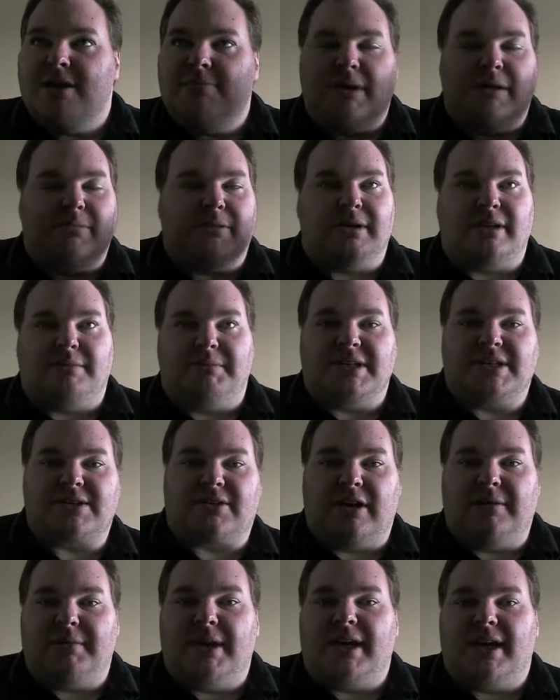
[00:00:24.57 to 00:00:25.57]
people are going to be
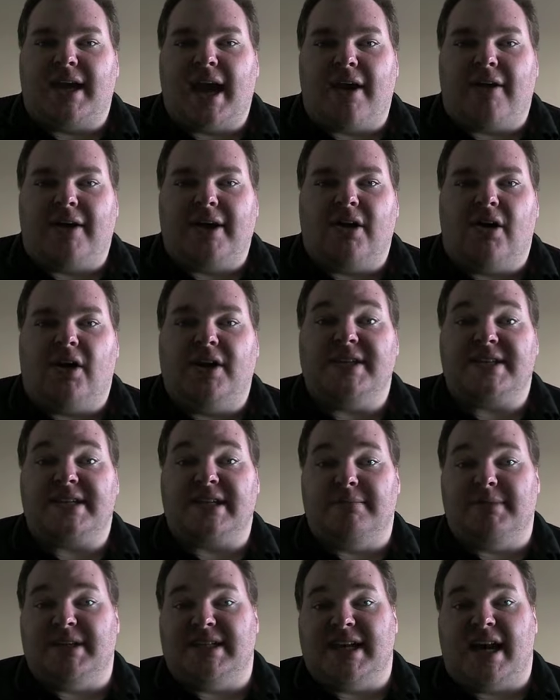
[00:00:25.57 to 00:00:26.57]
screaming, carrying on, it's
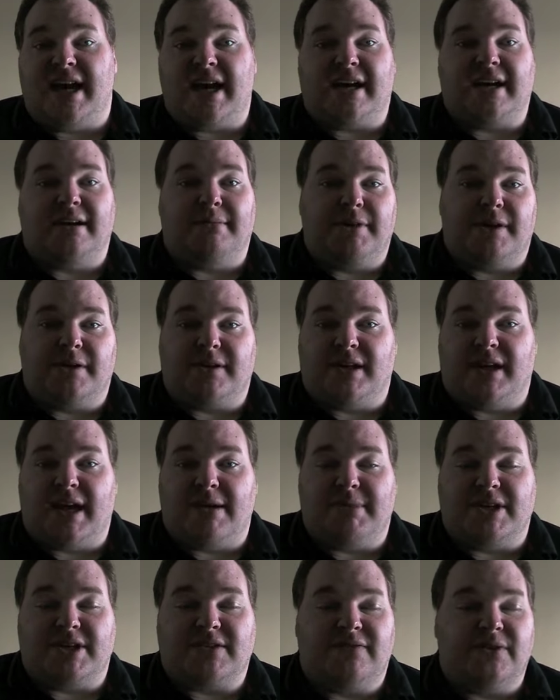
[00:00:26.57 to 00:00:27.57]
going to be dark and I'm not going to
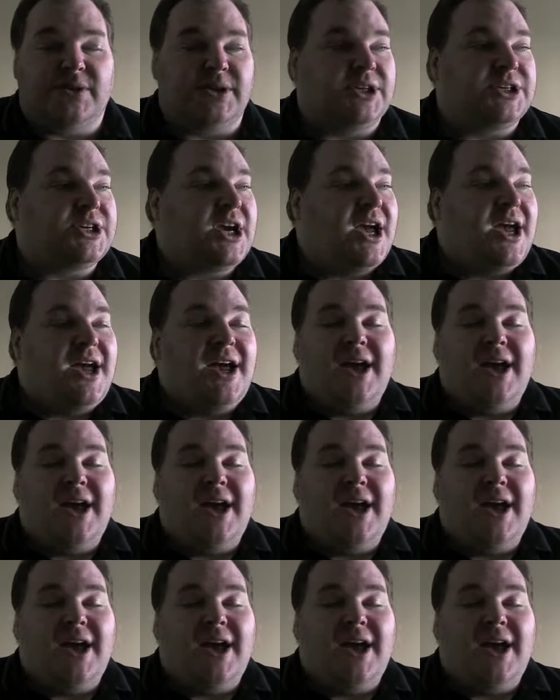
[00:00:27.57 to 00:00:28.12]
get much footage.